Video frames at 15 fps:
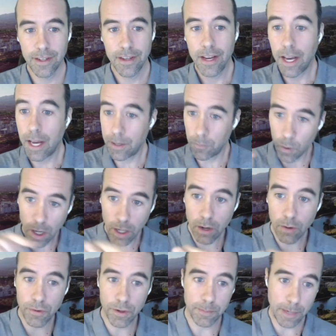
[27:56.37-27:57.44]
and walk
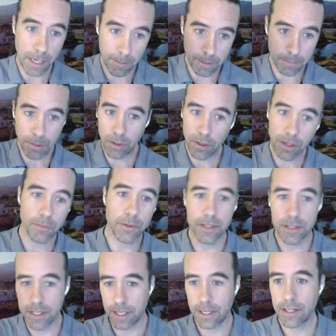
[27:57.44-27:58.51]
over to the bomb and poke it with a
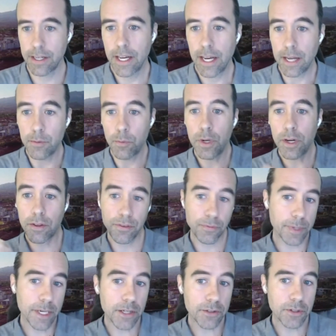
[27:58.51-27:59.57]
stick, and we're
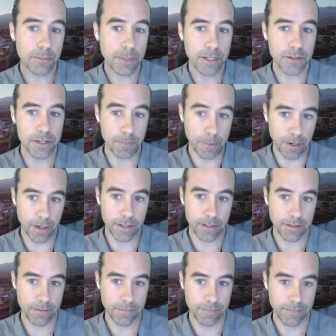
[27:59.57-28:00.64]
300 meters apart.
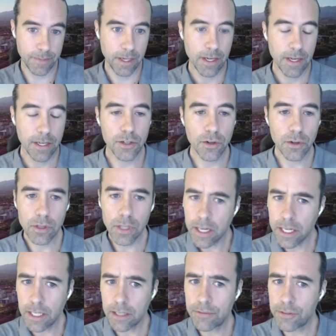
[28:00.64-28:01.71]
You're lucky if